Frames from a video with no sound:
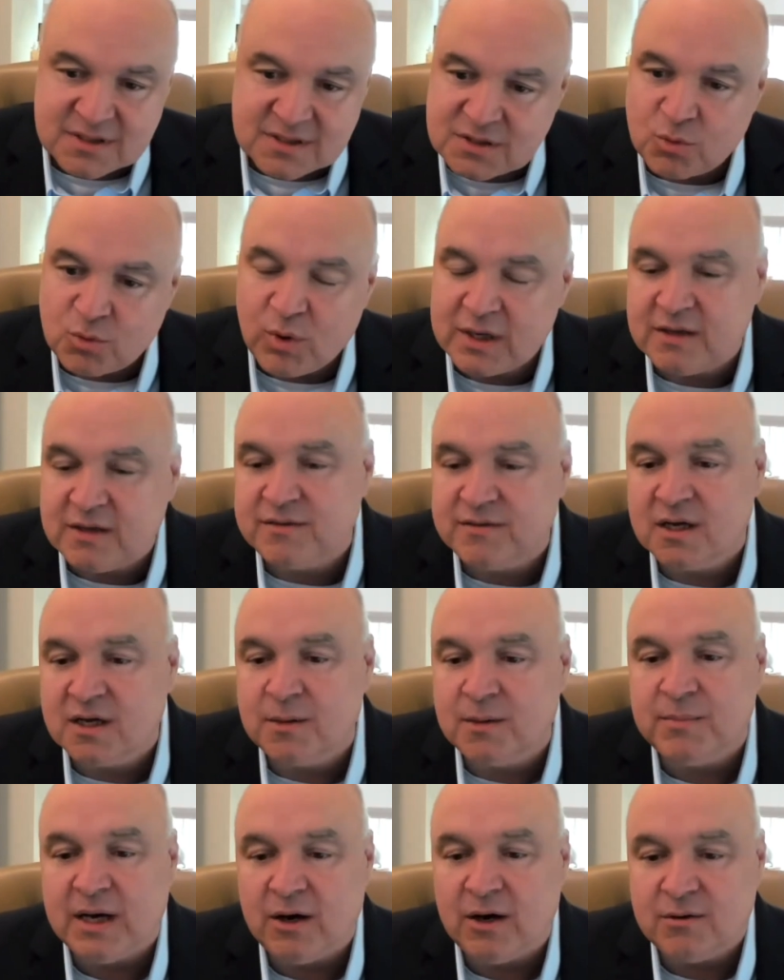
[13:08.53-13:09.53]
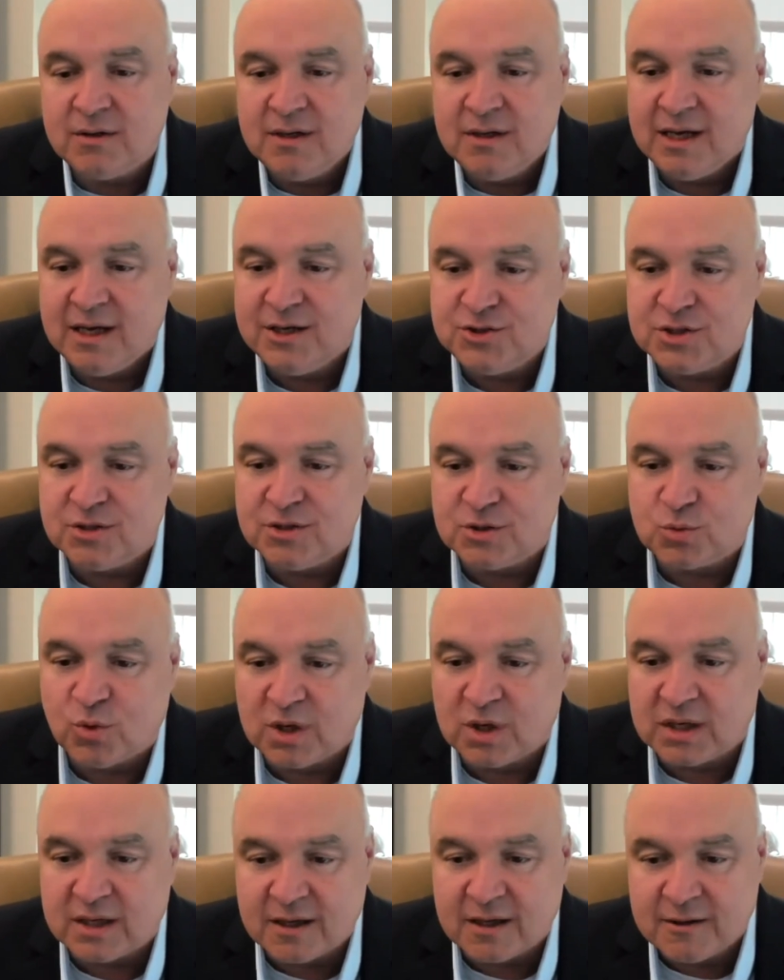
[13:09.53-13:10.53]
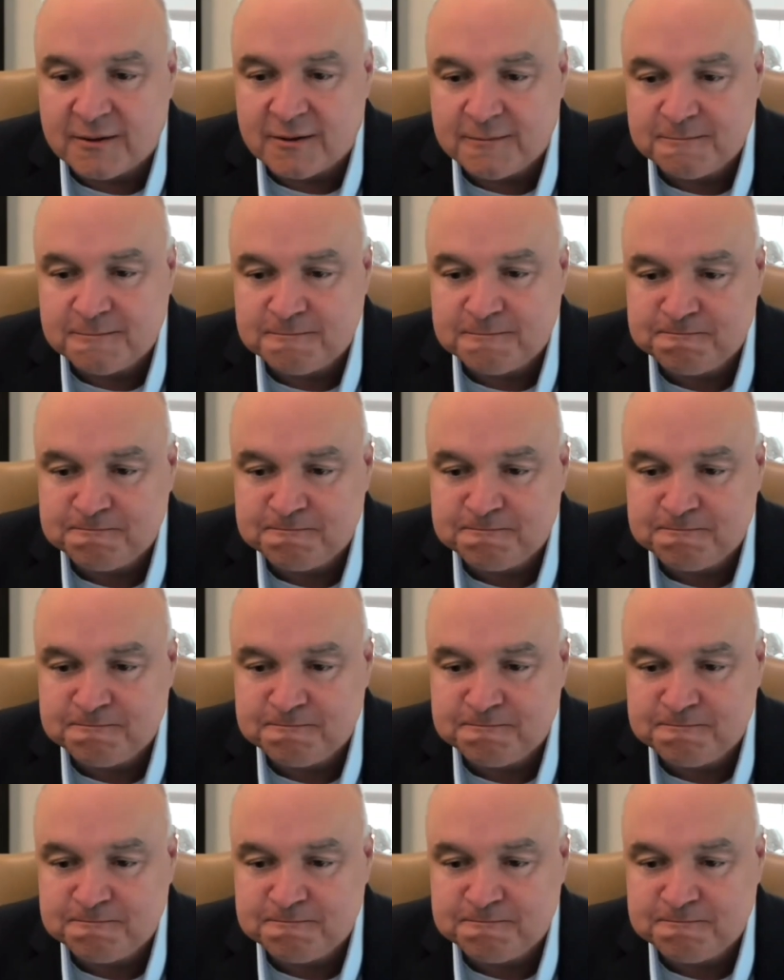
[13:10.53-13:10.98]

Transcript: is the way to think about engineers working together.